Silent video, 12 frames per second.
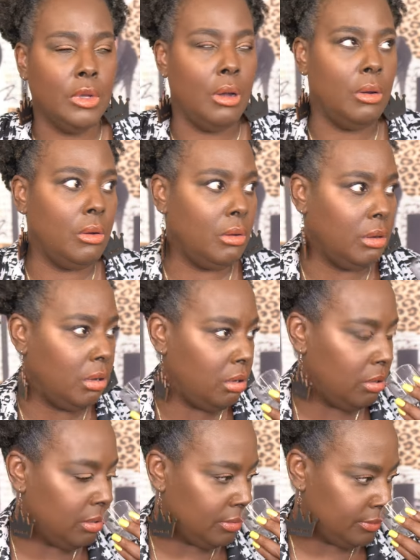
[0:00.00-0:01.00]
Oh,
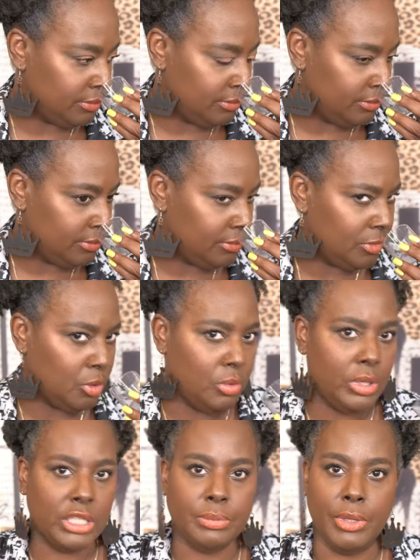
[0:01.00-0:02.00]

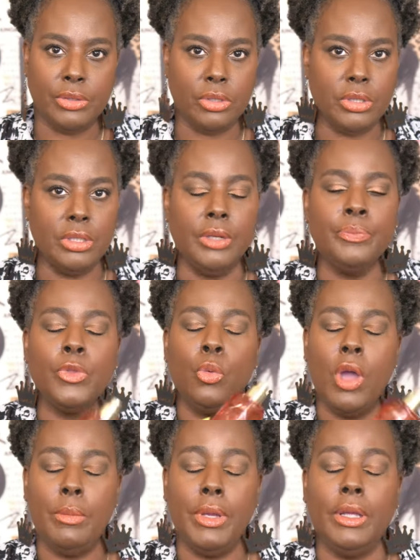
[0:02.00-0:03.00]
oh, that smells so good.
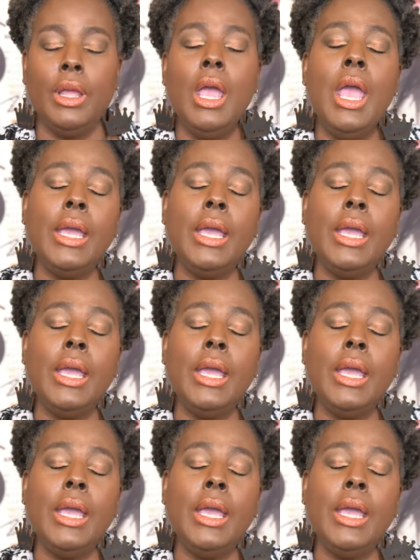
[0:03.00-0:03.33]
Wait a minute.